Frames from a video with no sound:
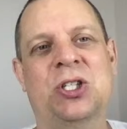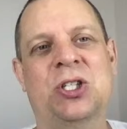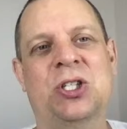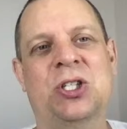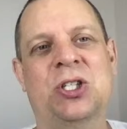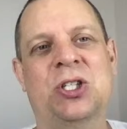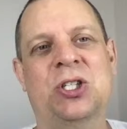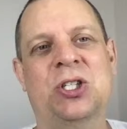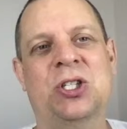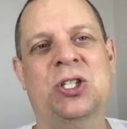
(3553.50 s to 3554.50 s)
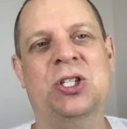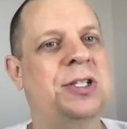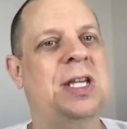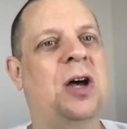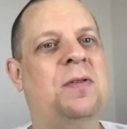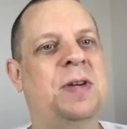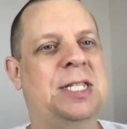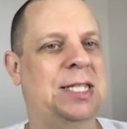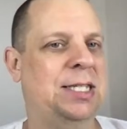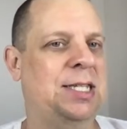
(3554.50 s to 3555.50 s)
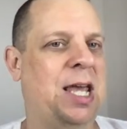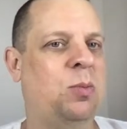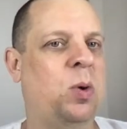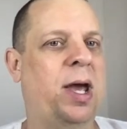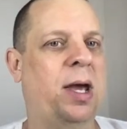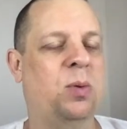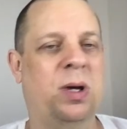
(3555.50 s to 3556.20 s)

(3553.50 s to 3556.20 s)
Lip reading: then you know for yourself it's the same way,